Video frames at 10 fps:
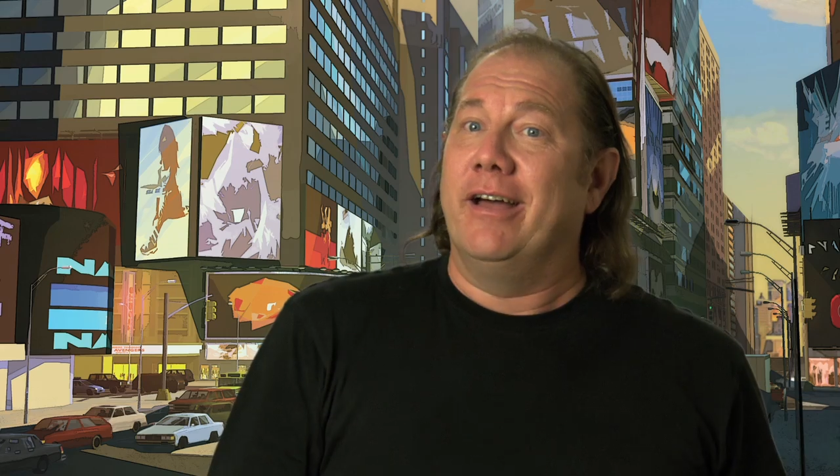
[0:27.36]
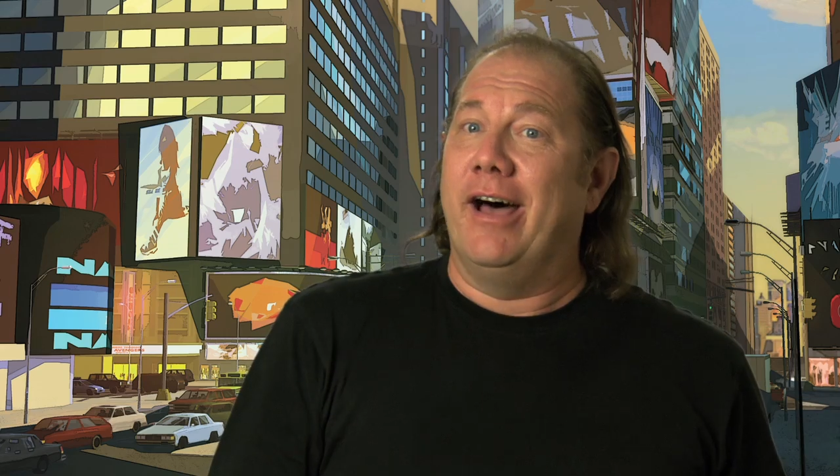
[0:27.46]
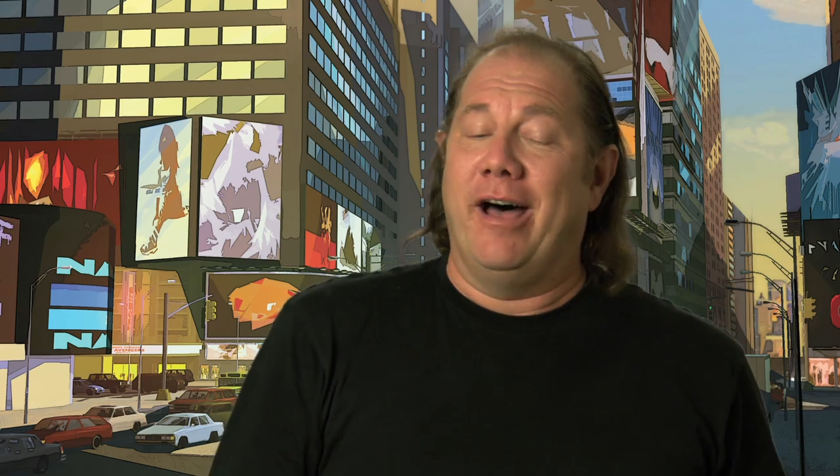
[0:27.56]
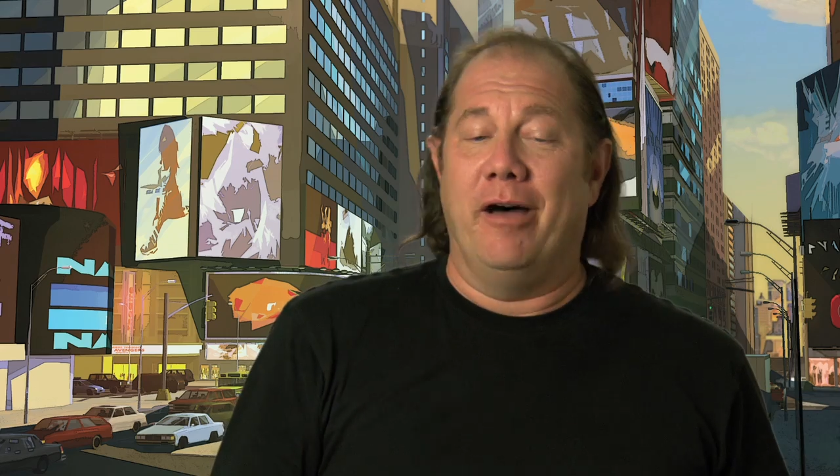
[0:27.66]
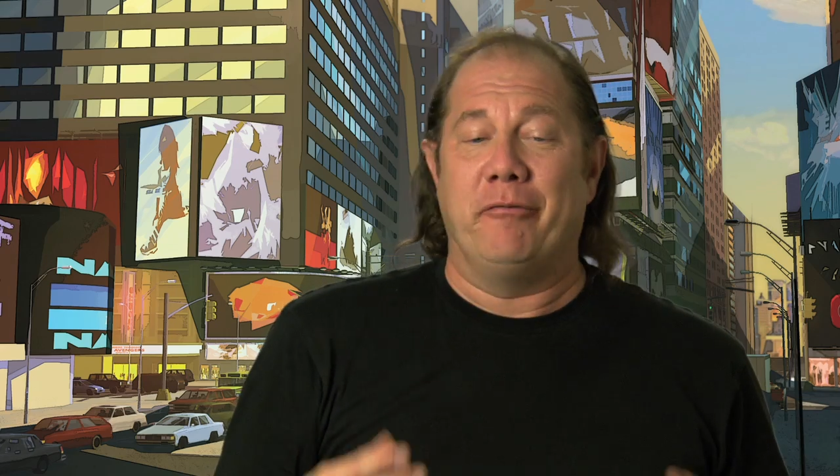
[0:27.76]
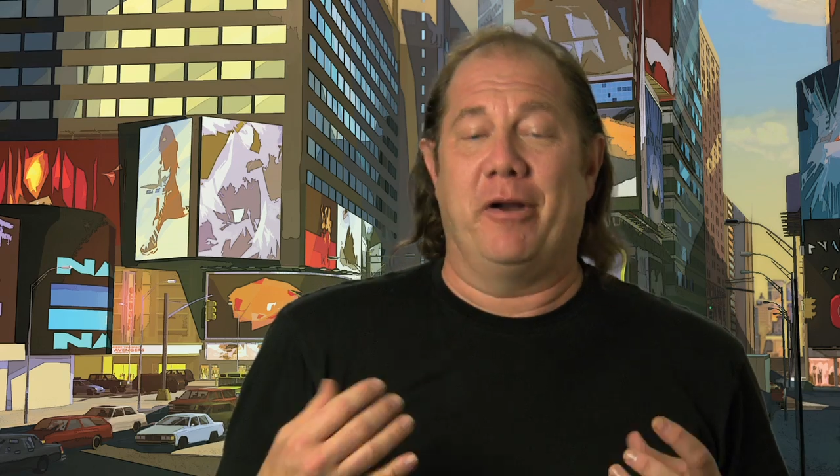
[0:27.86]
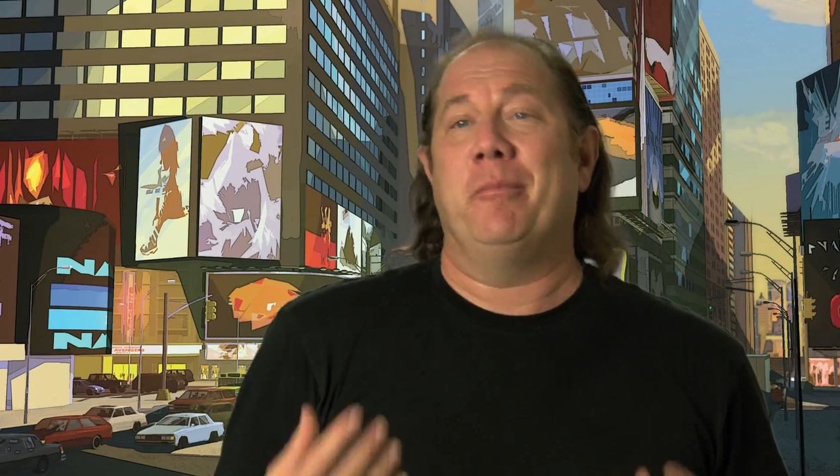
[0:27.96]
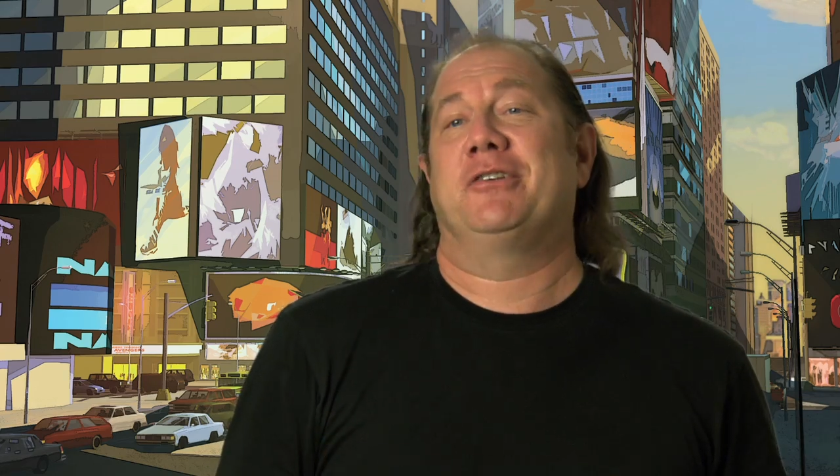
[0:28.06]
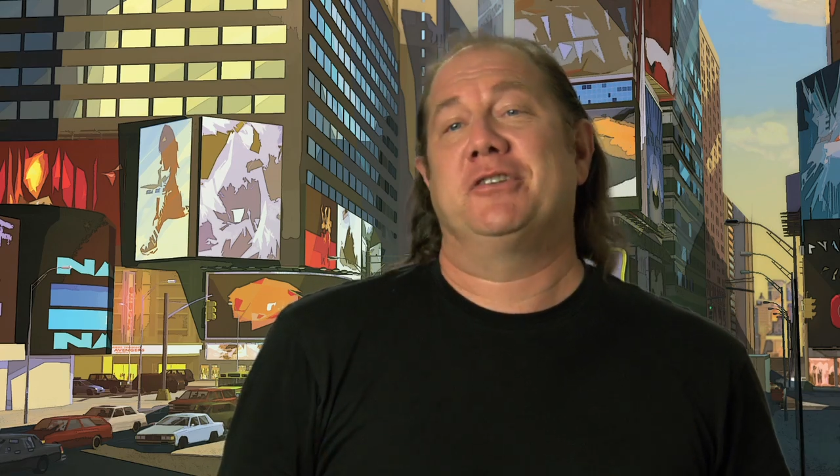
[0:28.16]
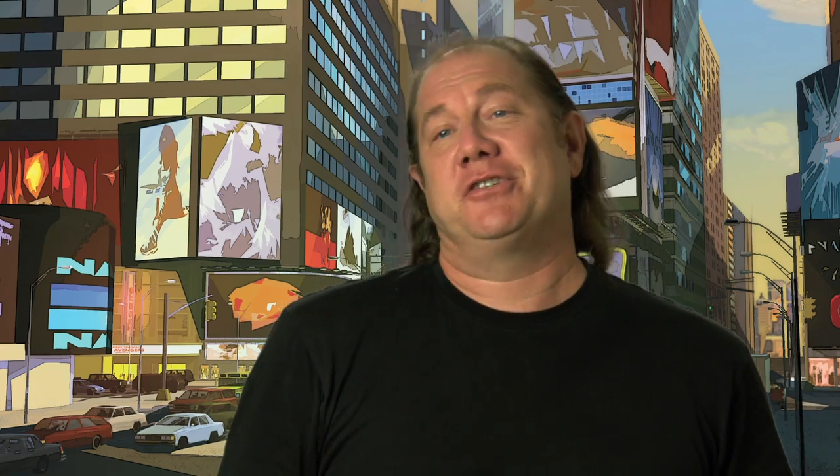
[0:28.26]
uh, very
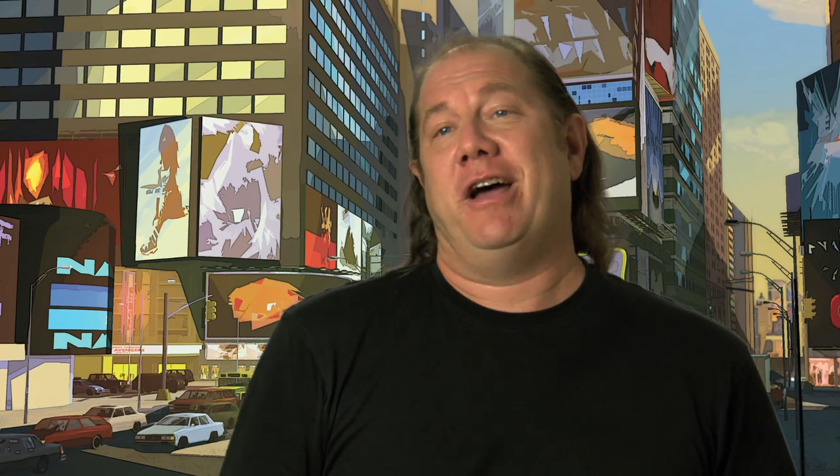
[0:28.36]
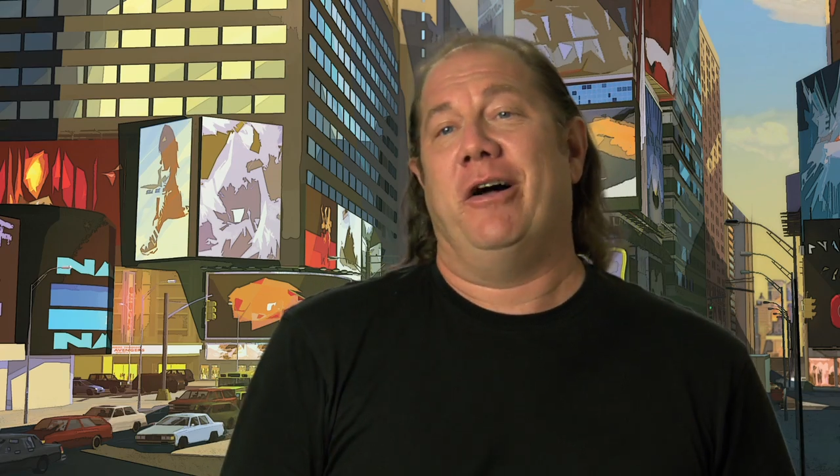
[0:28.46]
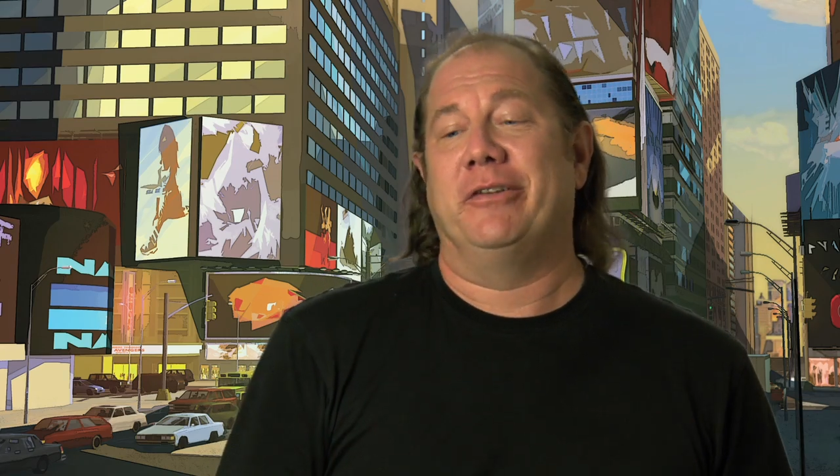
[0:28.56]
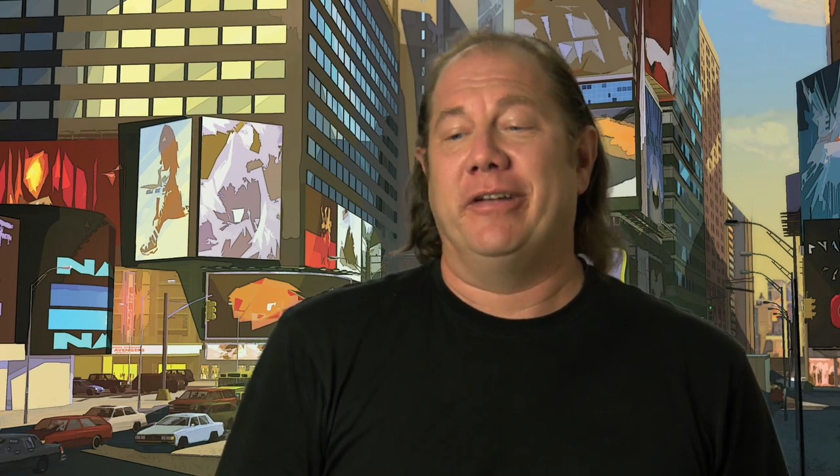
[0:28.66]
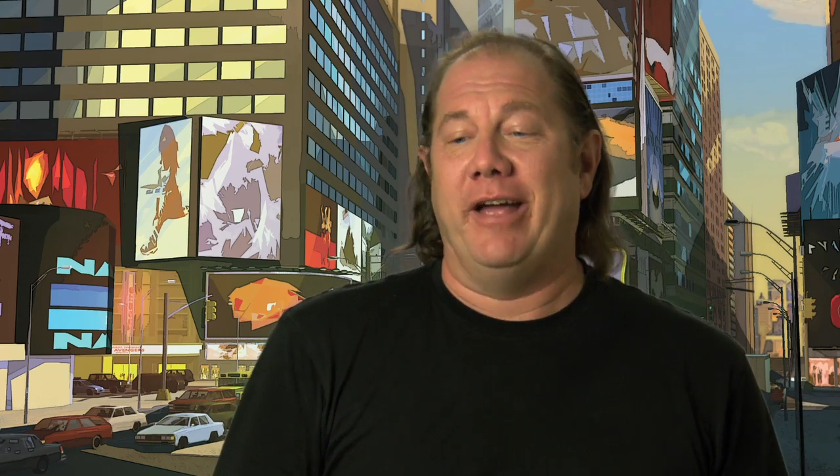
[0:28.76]
much a child,